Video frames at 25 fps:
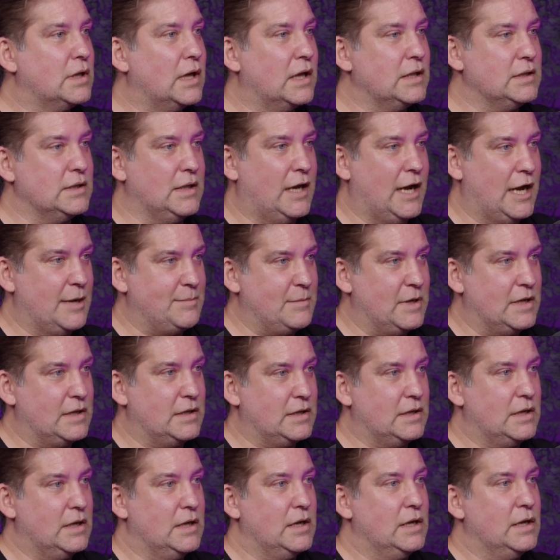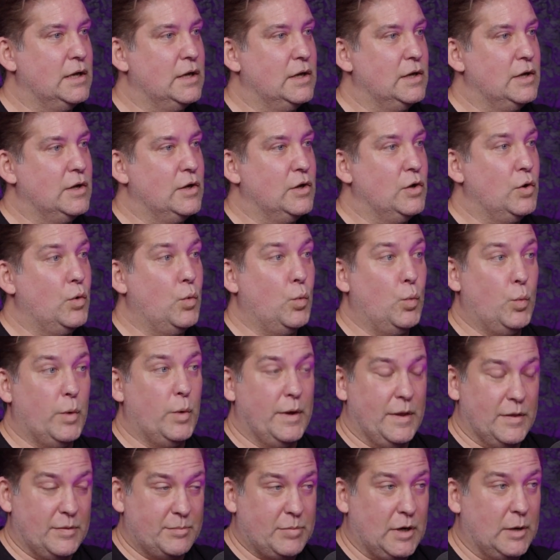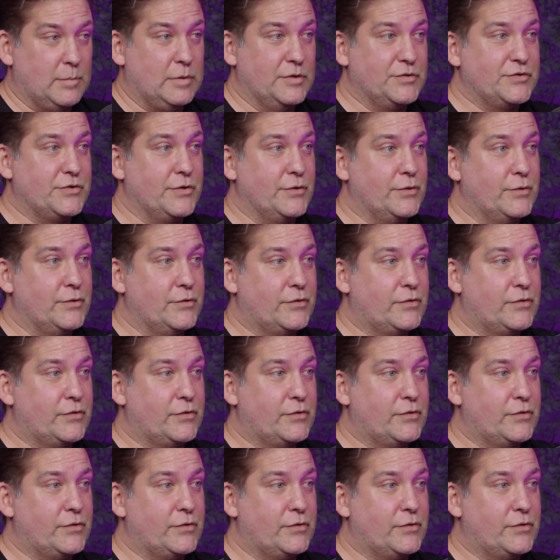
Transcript: alignment with publishers.